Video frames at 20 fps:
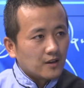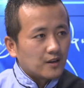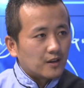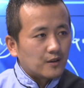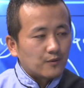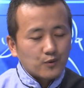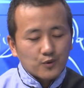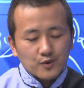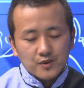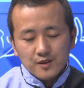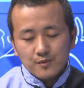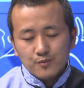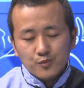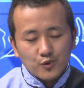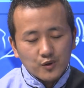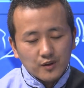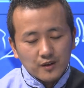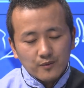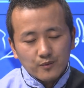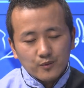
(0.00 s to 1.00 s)
and for some
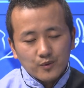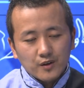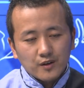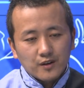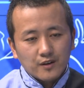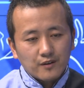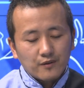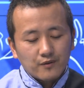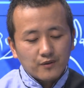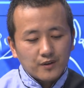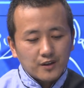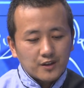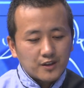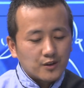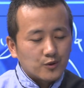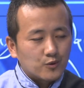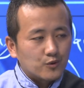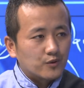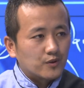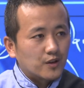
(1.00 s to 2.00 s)
program we have
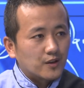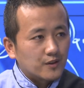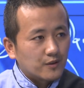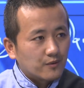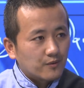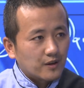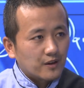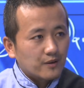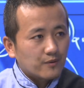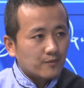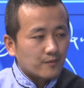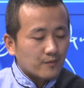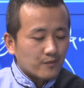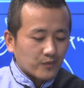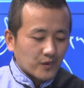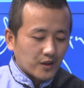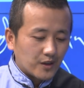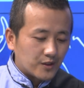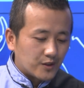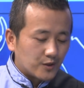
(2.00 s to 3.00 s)
18 to 35,
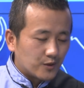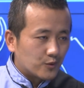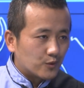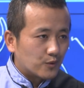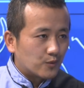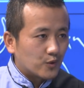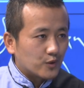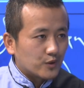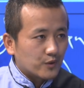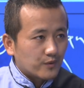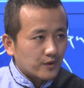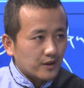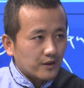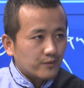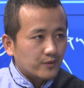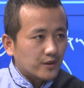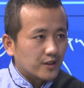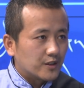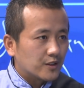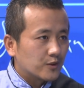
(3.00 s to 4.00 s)
18 to
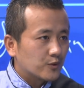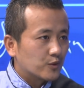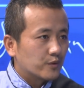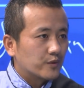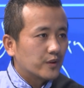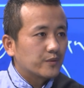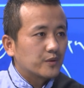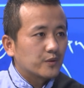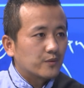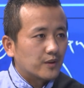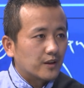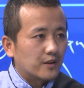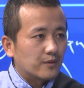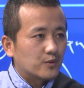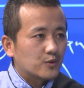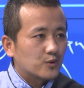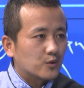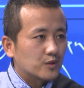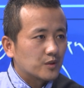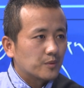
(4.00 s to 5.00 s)
45, 18 to
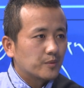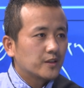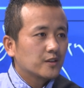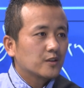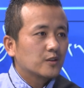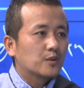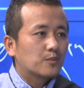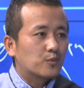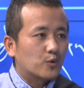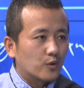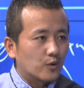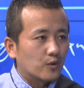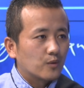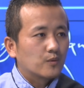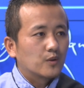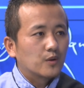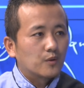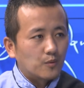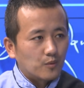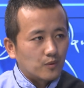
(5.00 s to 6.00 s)
55. So depending on the
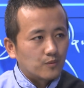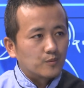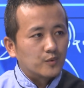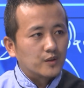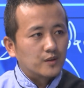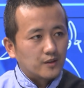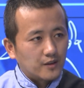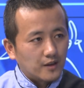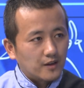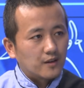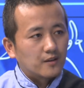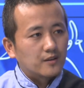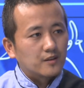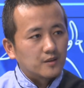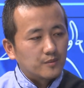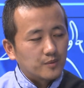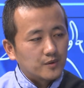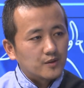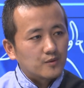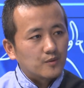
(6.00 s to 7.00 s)
program,
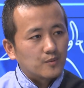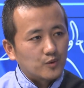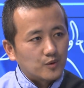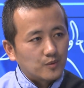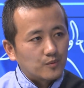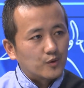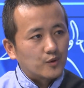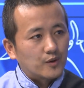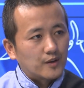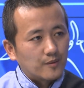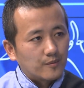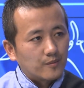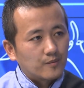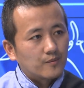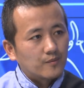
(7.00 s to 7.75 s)
depends upon the program.